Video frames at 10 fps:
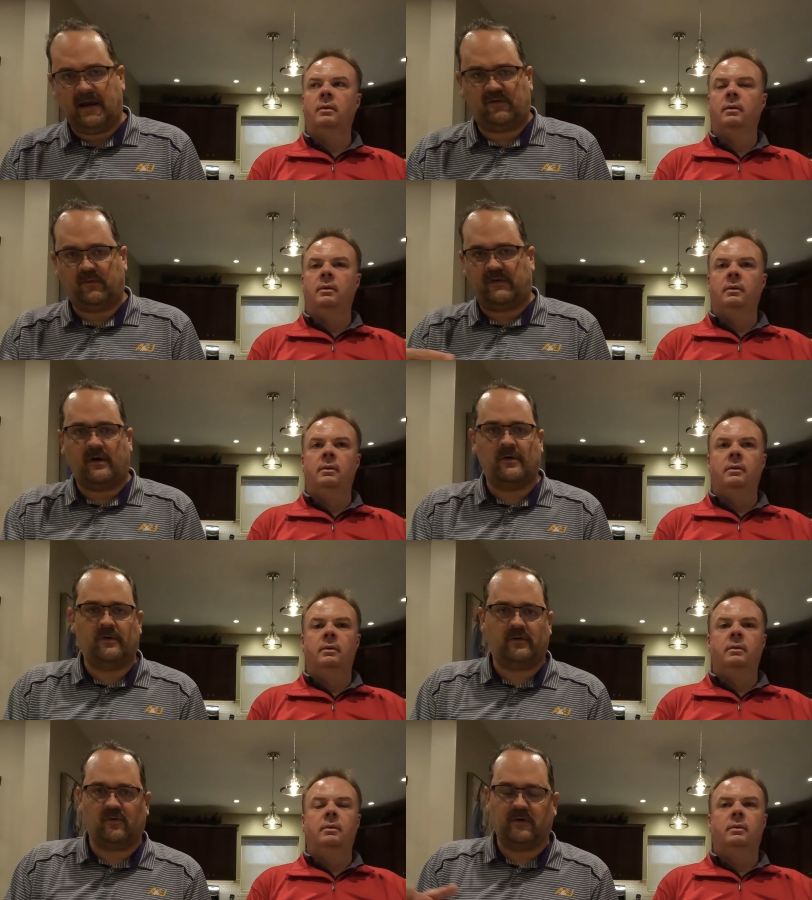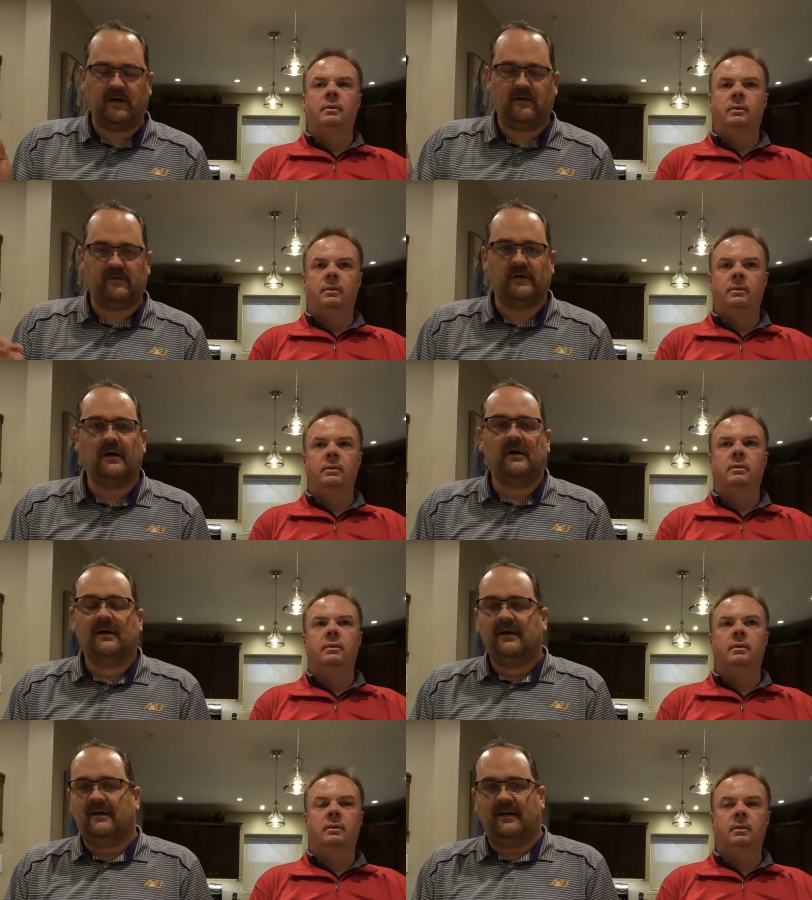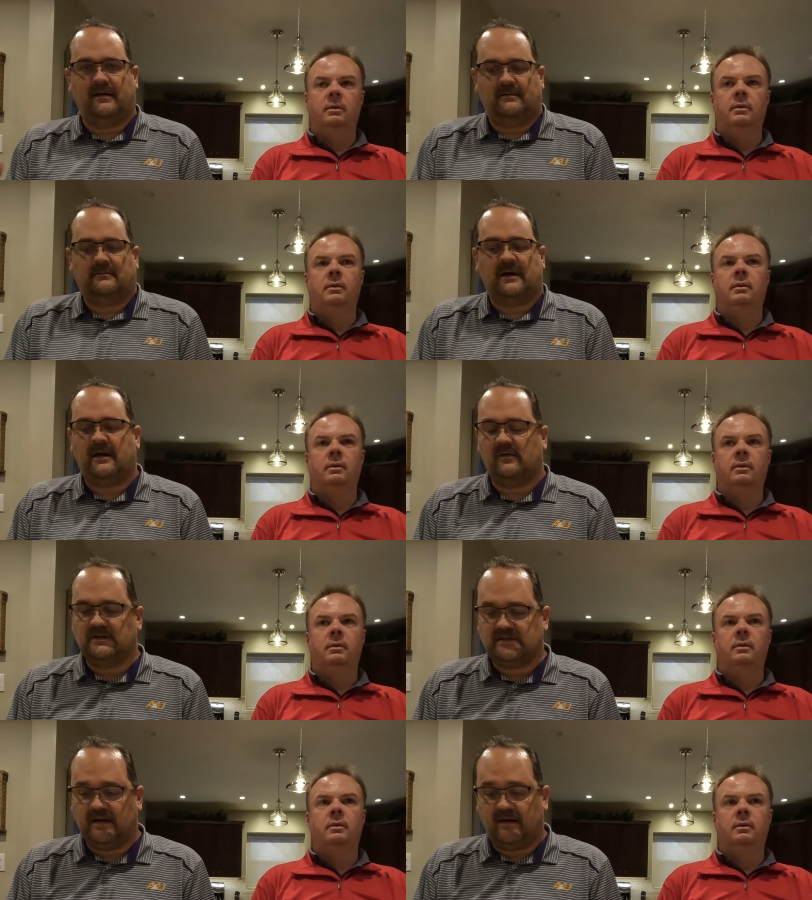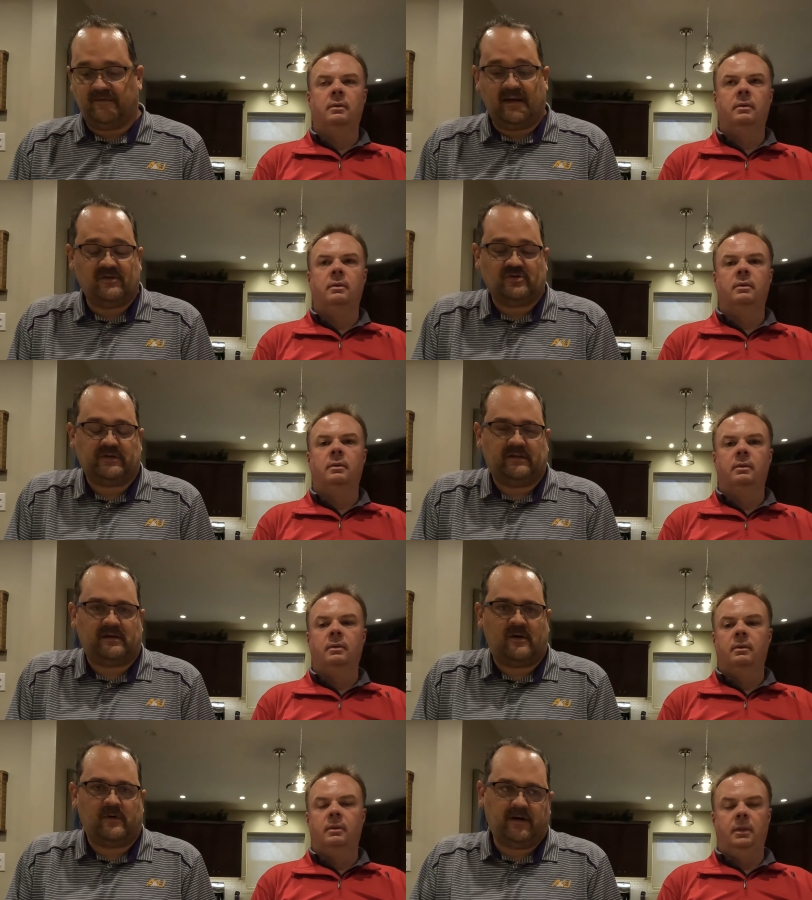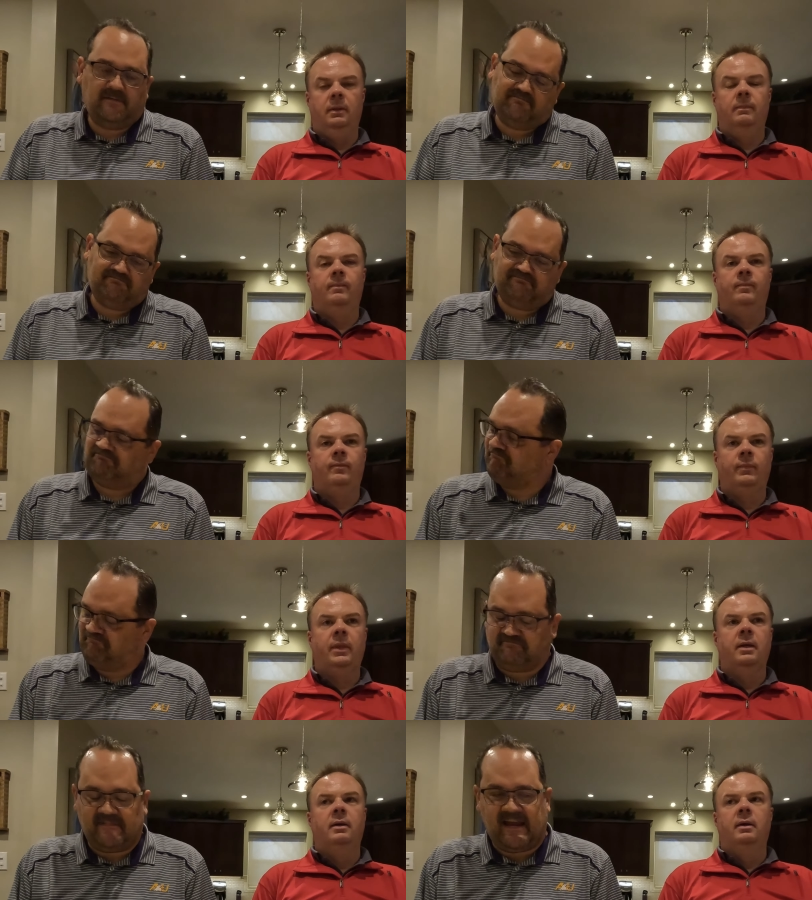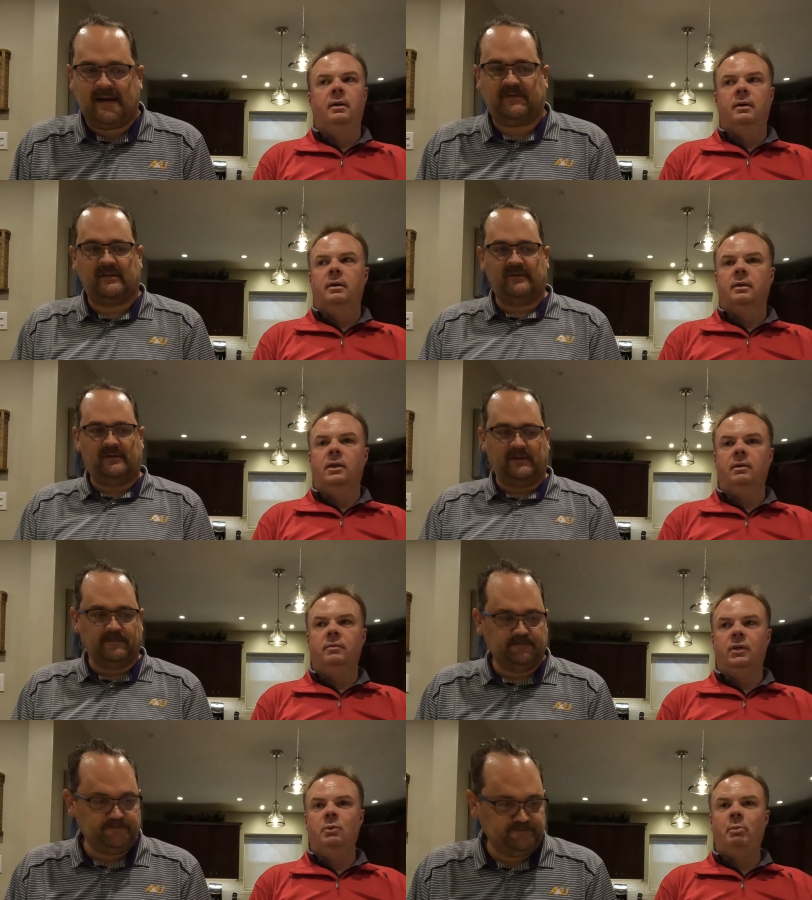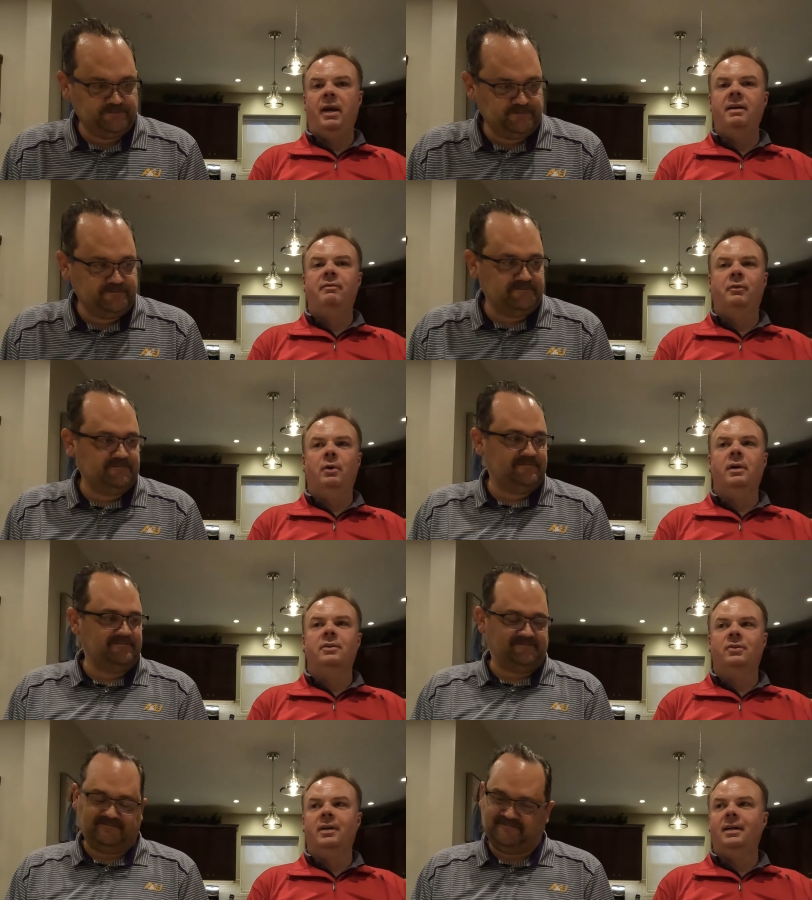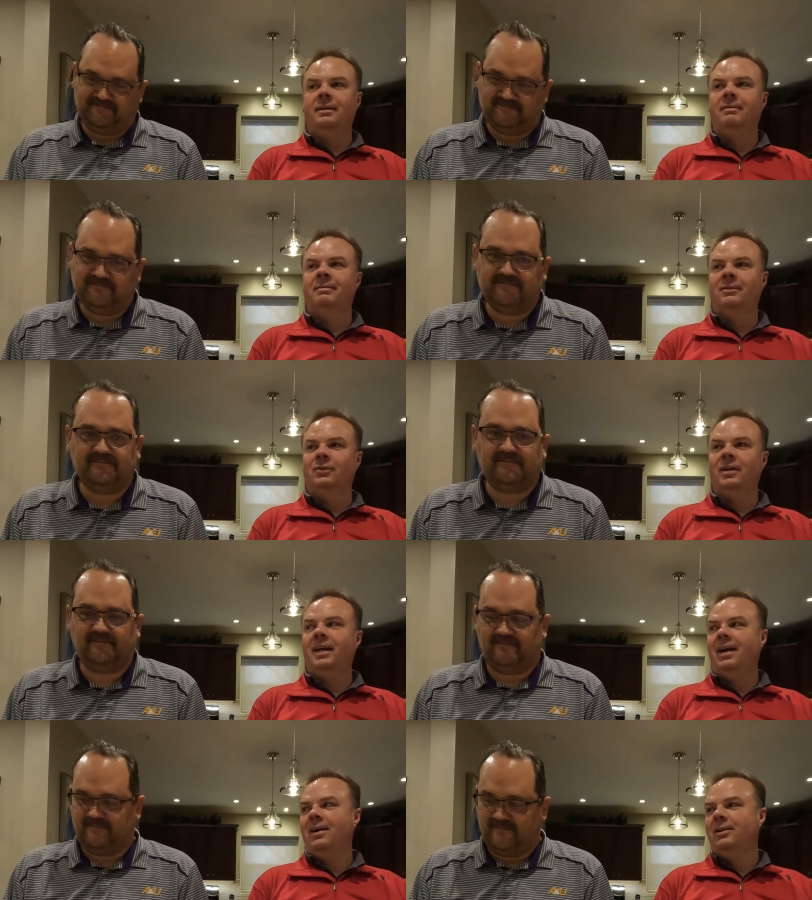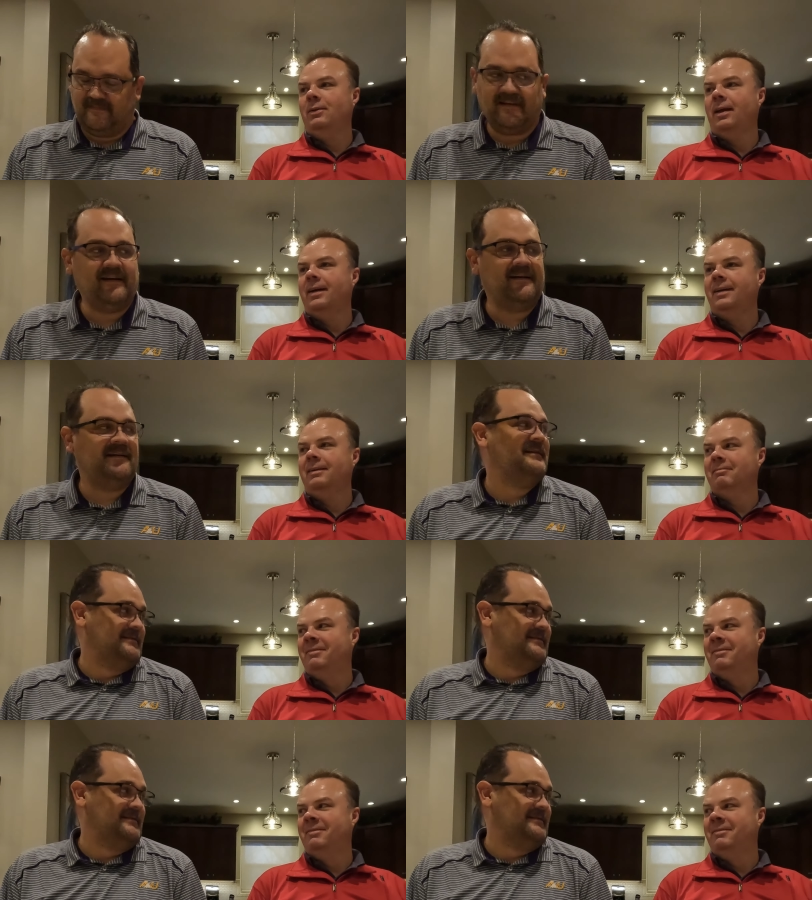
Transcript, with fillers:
Speaker 1: X with Coke or whatever." And I always say, if they enjoy it that way, yep. absolutely.
Speaker 2: You you paid for it. Drink it. Drink it how you like it.